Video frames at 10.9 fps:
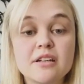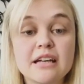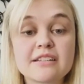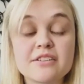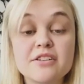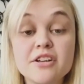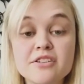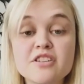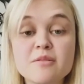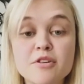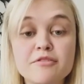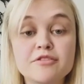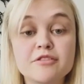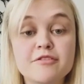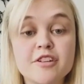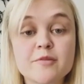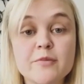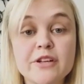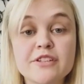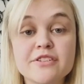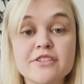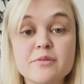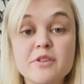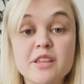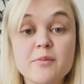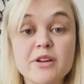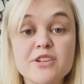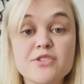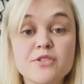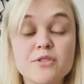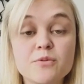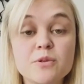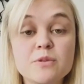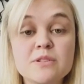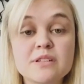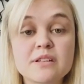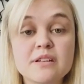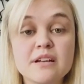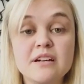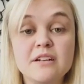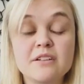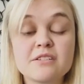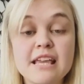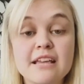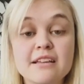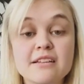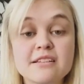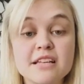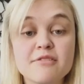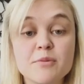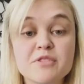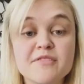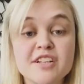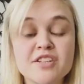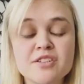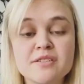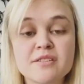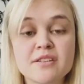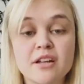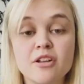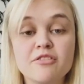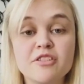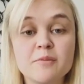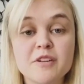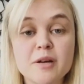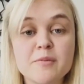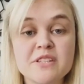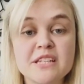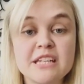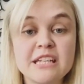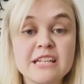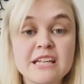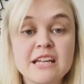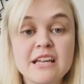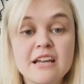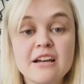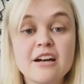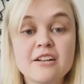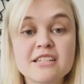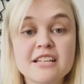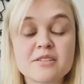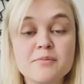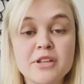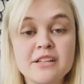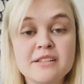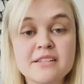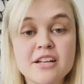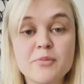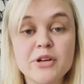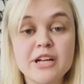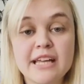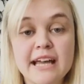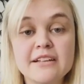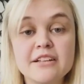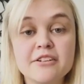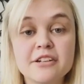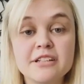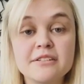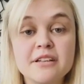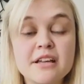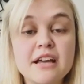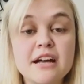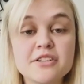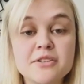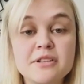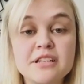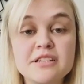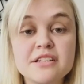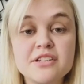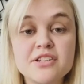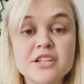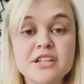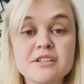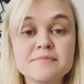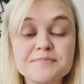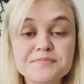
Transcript: As a nurse, I'm often the first person to meet the patient on the ward. I'll take a set of observations, I'll offer them a cup of tea, I'll take some bloods, I'll put a cannula in, I'll do an ECG.